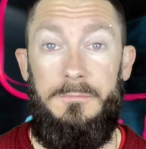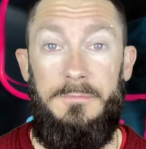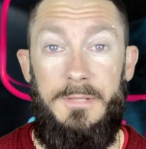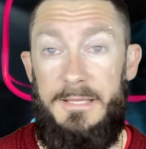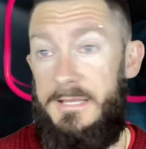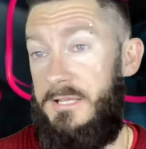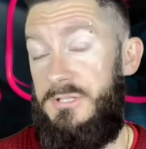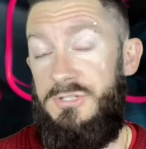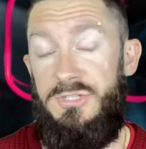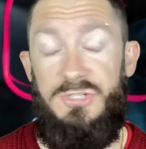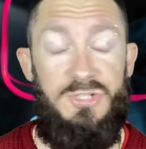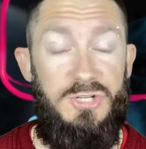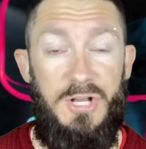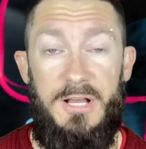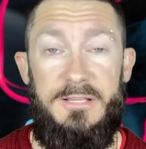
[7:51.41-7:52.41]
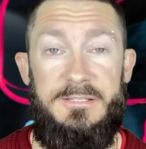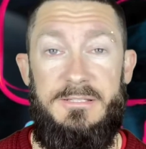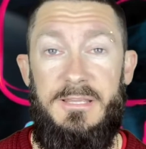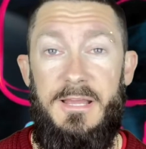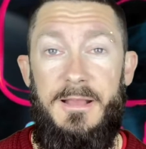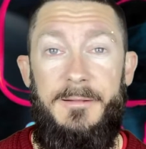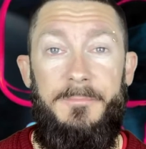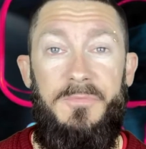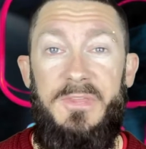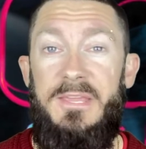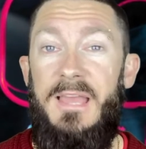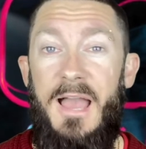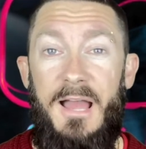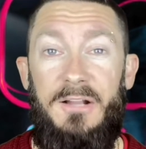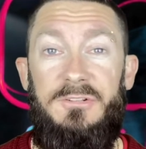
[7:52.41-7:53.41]
Like, it's just the
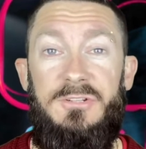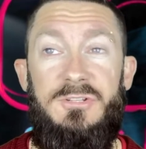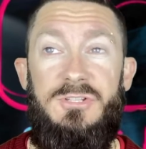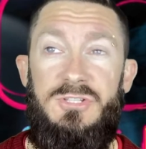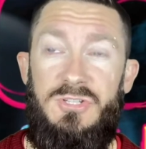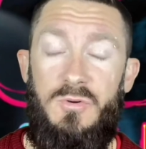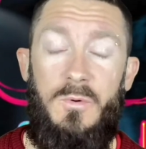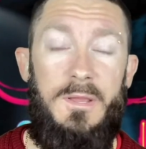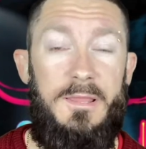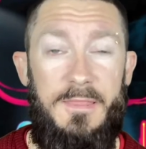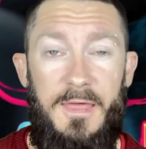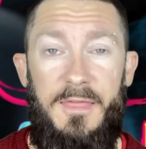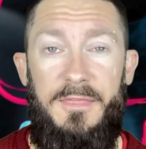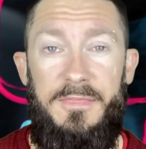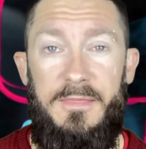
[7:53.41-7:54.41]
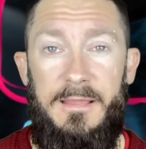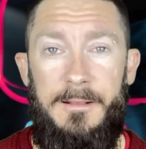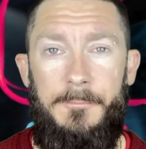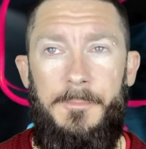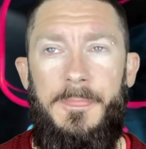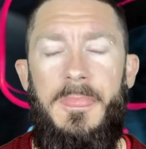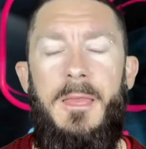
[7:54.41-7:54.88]
actors doing their thing.